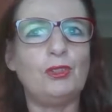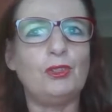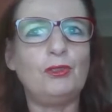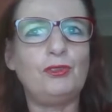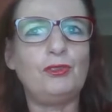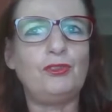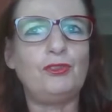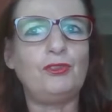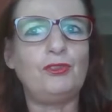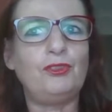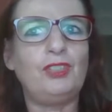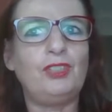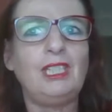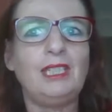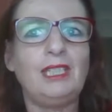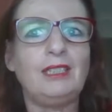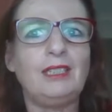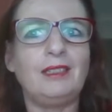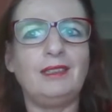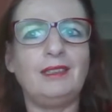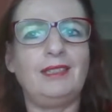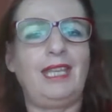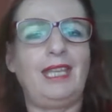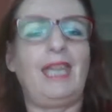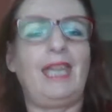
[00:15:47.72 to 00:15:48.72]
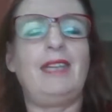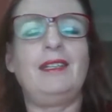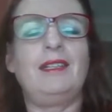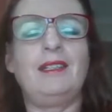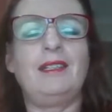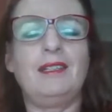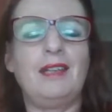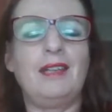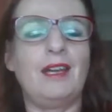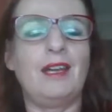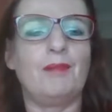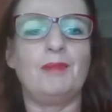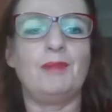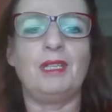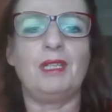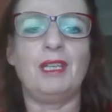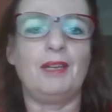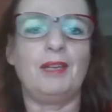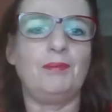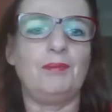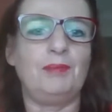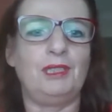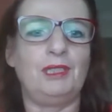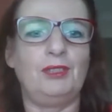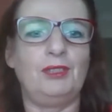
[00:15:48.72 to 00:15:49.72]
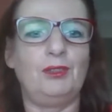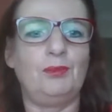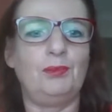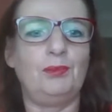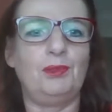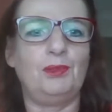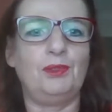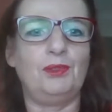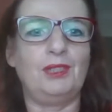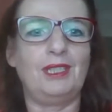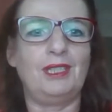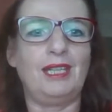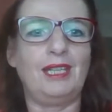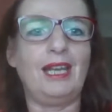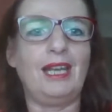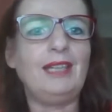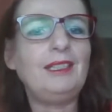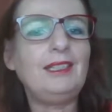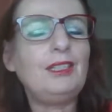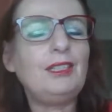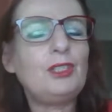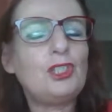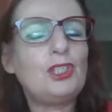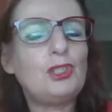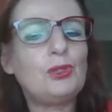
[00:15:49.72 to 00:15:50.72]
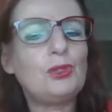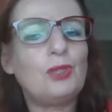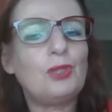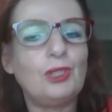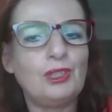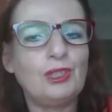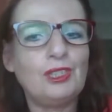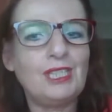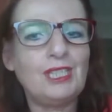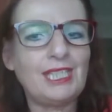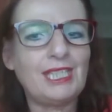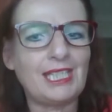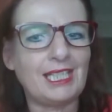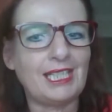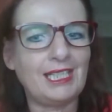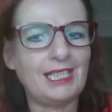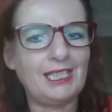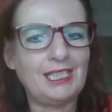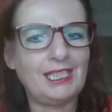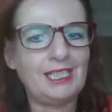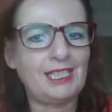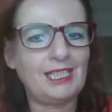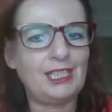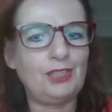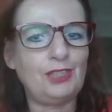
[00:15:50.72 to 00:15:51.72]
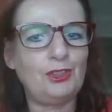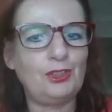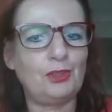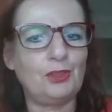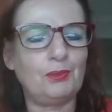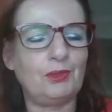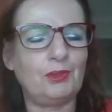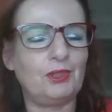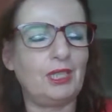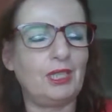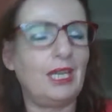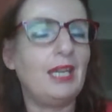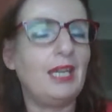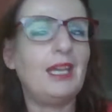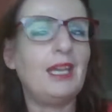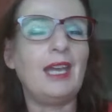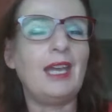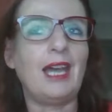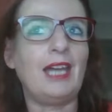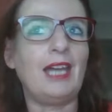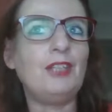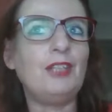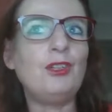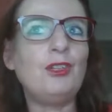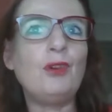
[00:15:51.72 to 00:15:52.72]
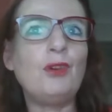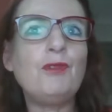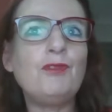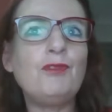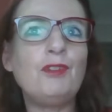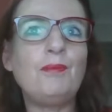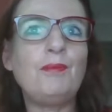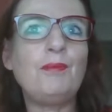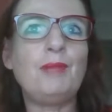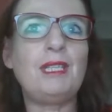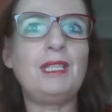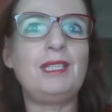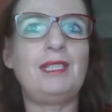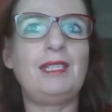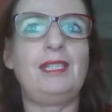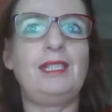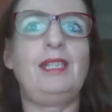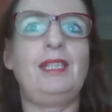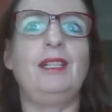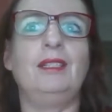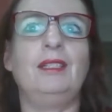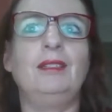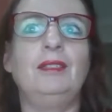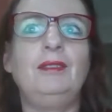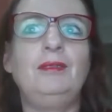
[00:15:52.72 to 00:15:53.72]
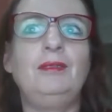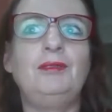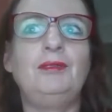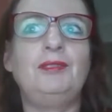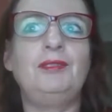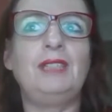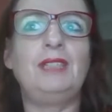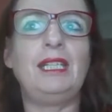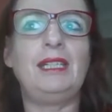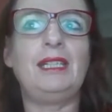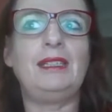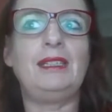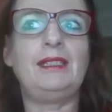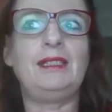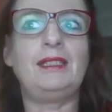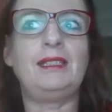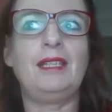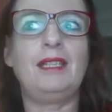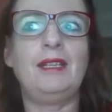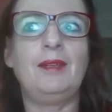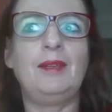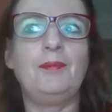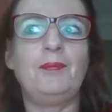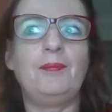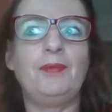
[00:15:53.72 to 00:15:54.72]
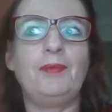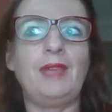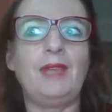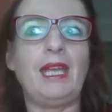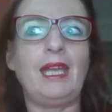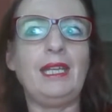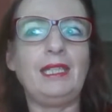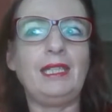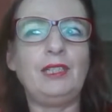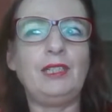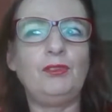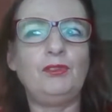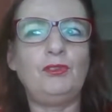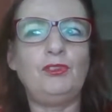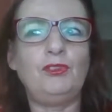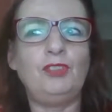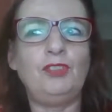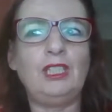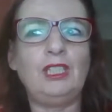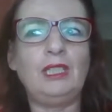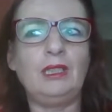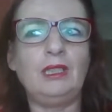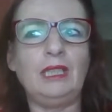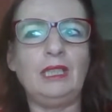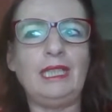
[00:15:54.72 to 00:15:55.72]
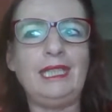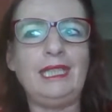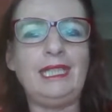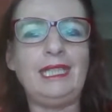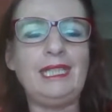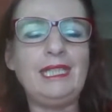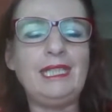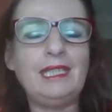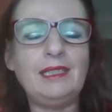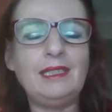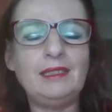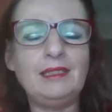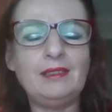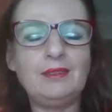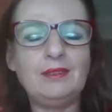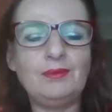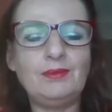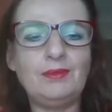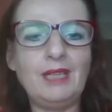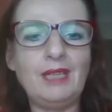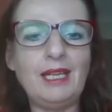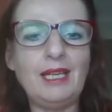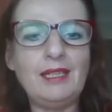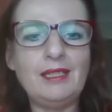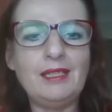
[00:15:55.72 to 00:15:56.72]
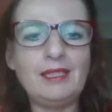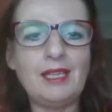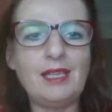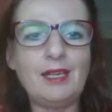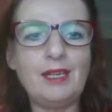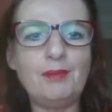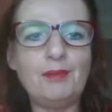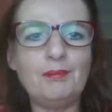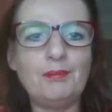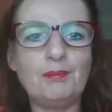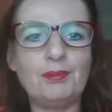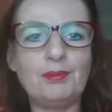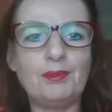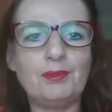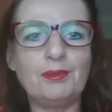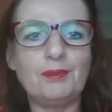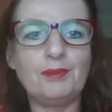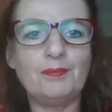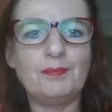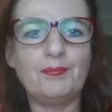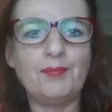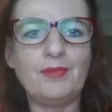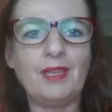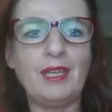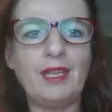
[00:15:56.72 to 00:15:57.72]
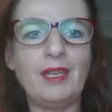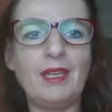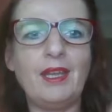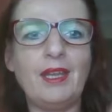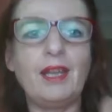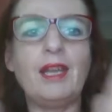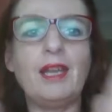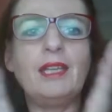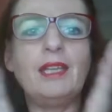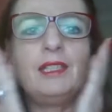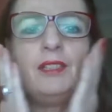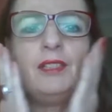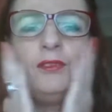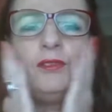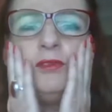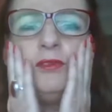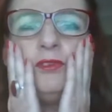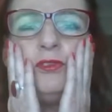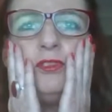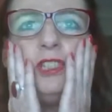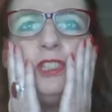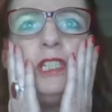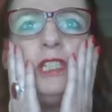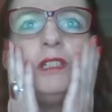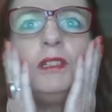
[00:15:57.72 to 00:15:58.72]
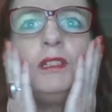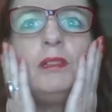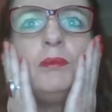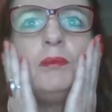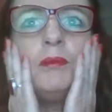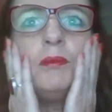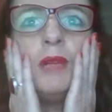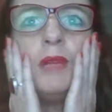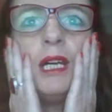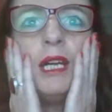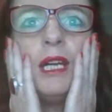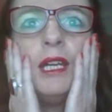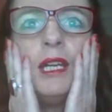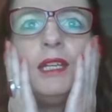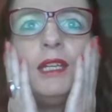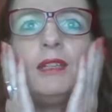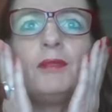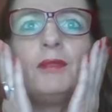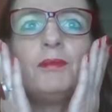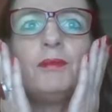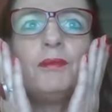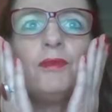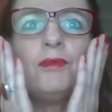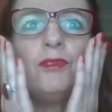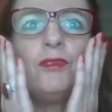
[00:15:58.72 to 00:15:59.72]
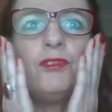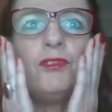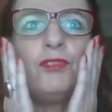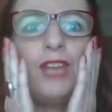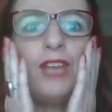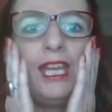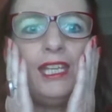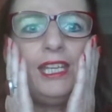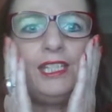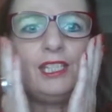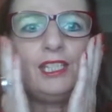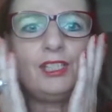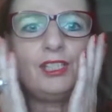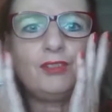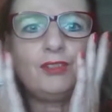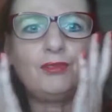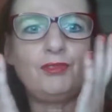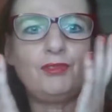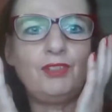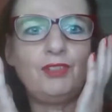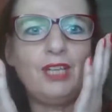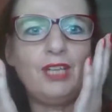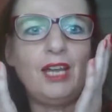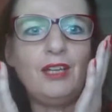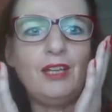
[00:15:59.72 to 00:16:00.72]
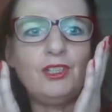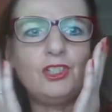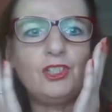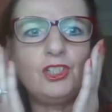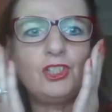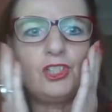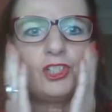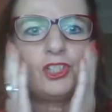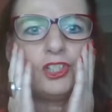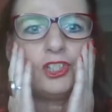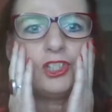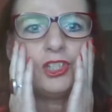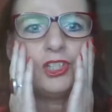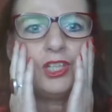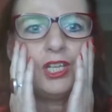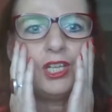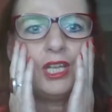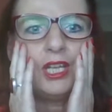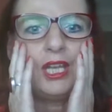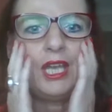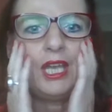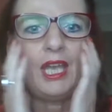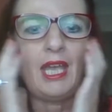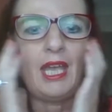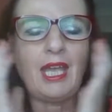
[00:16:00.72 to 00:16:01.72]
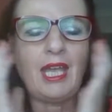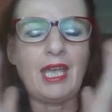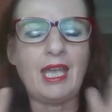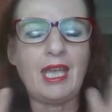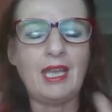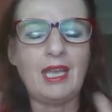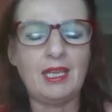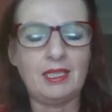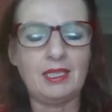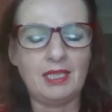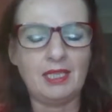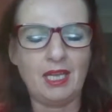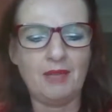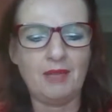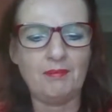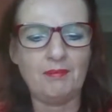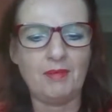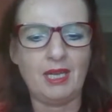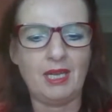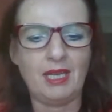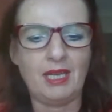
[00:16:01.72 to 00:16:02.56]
feel the anger coming up in your body? Are there certain signs in your body? I know for myself that I can feel heat rise up. I can feel my face flush and I might